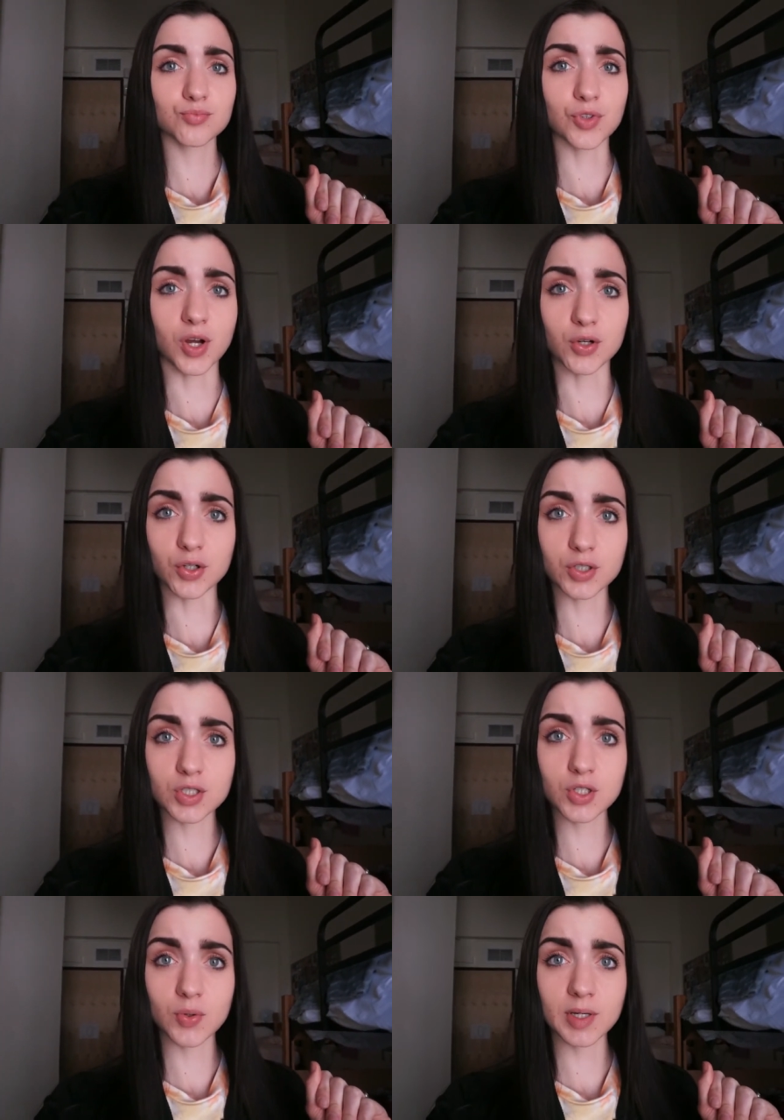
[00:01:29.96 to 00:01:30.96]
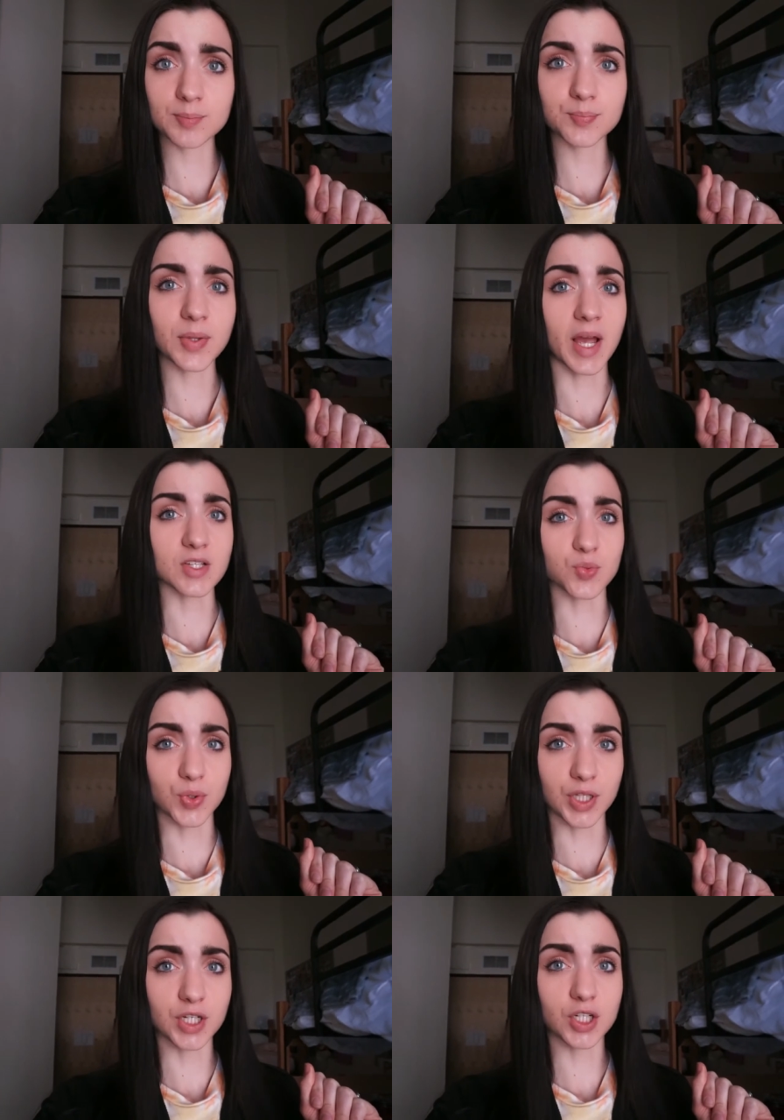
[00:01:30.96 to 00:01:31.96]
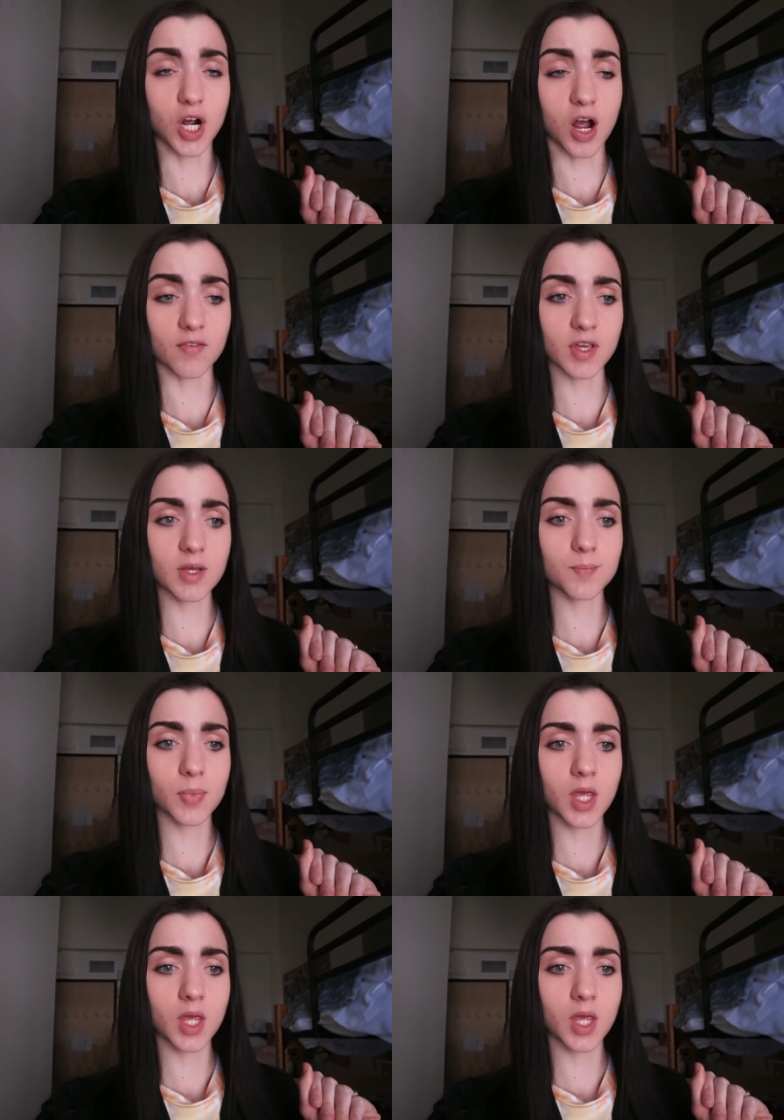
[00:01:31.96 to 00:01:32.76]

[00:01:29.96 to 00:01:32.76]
got hooked to it. It has really good coffee